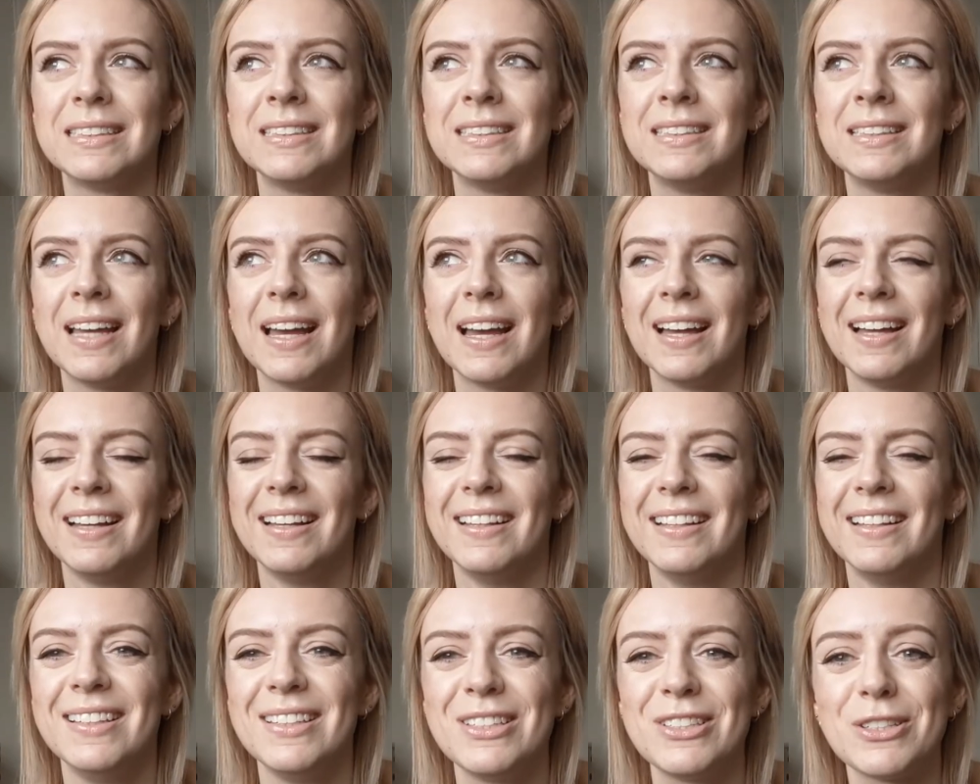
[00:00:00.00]
Yeah,
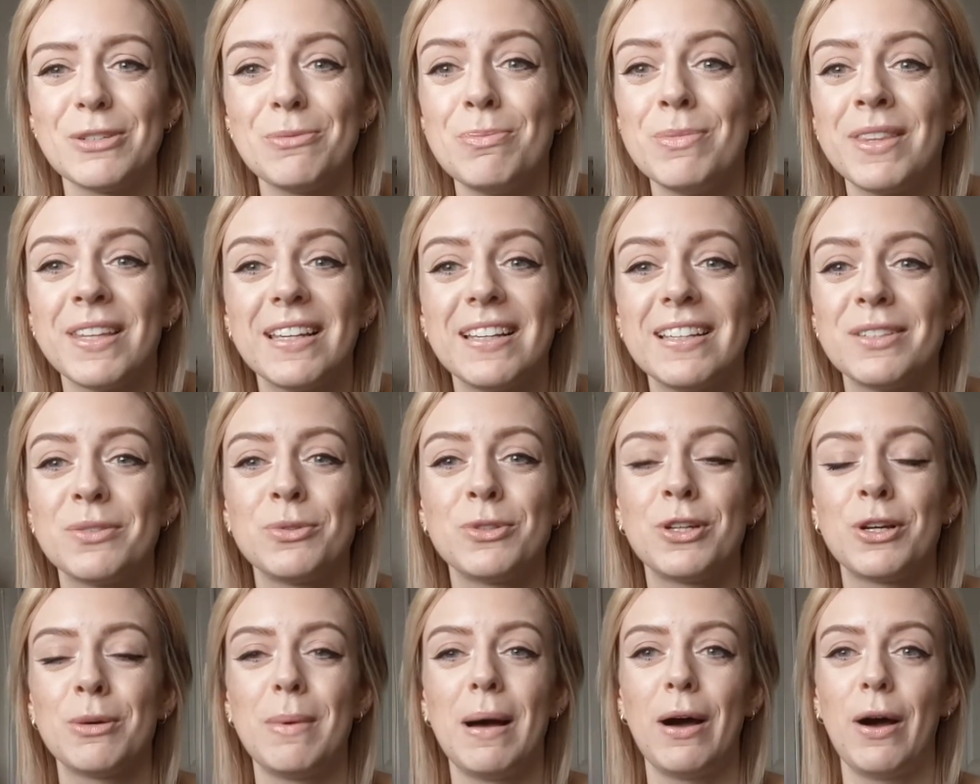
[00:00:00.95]
some things
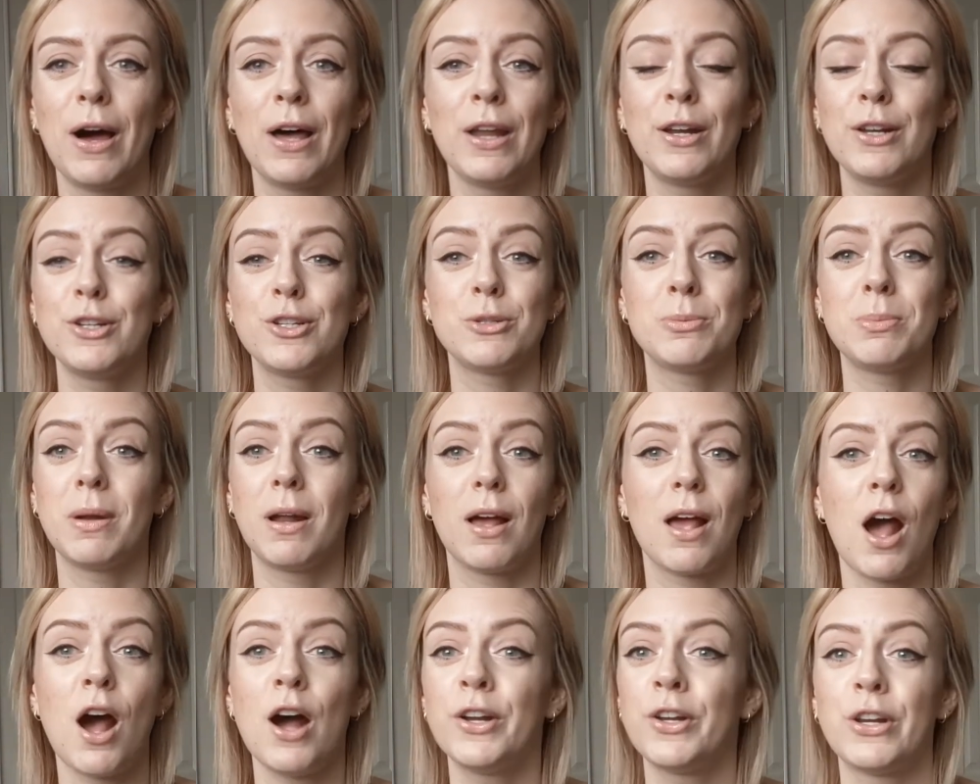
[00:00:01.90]
would come out and I'd just be
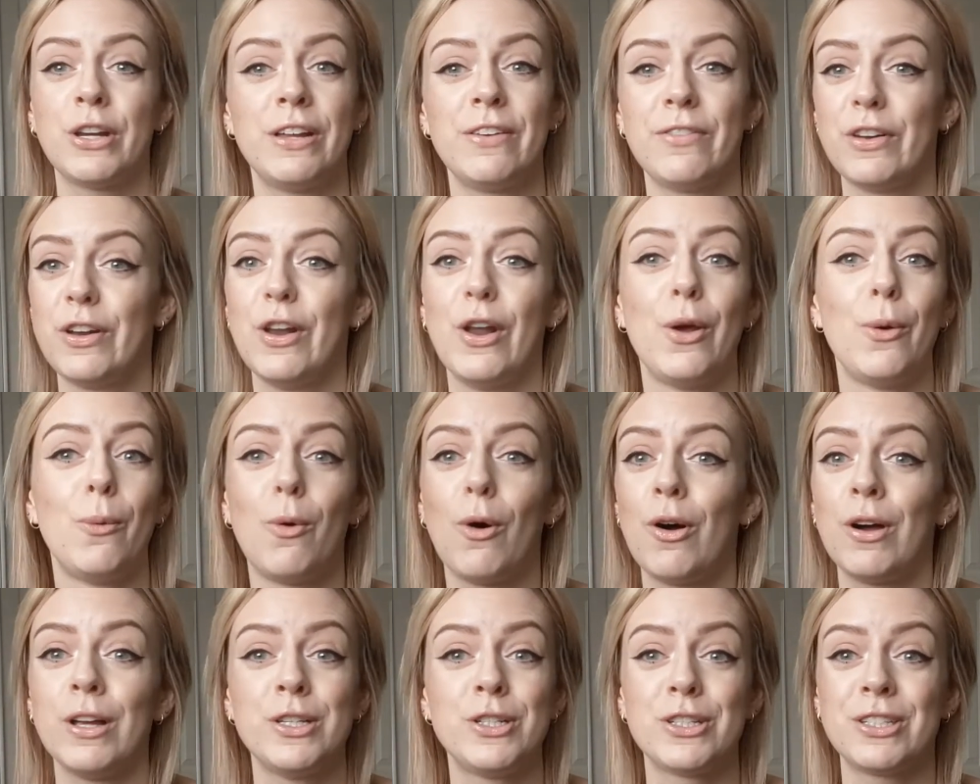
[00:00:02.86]
like, I don't even know
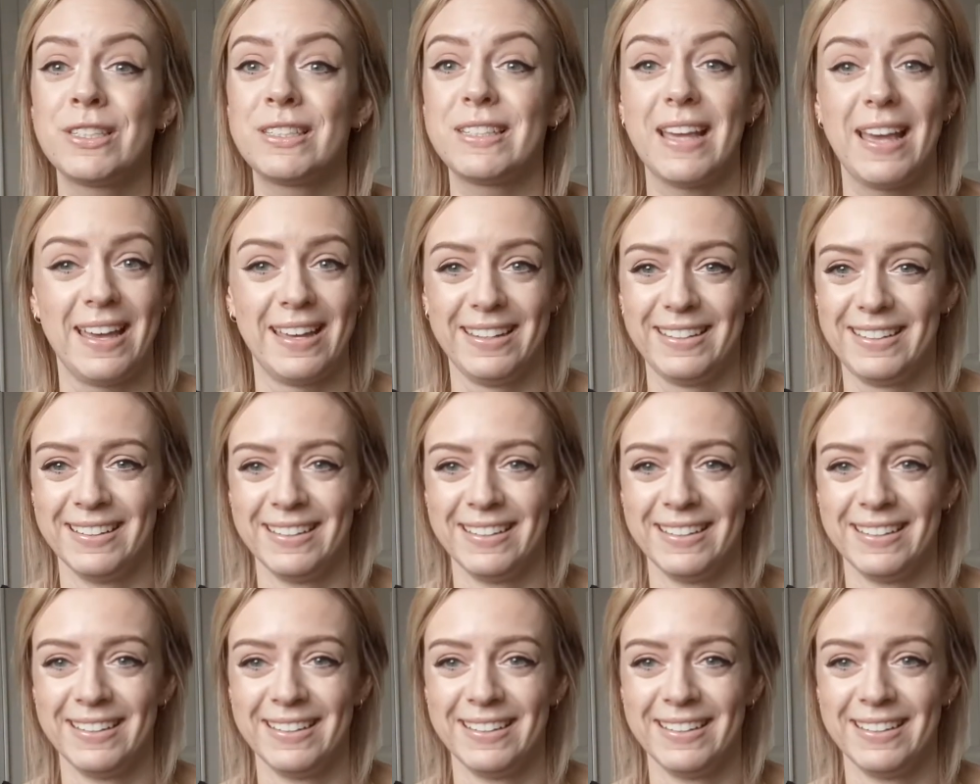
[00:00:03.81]
what I just said.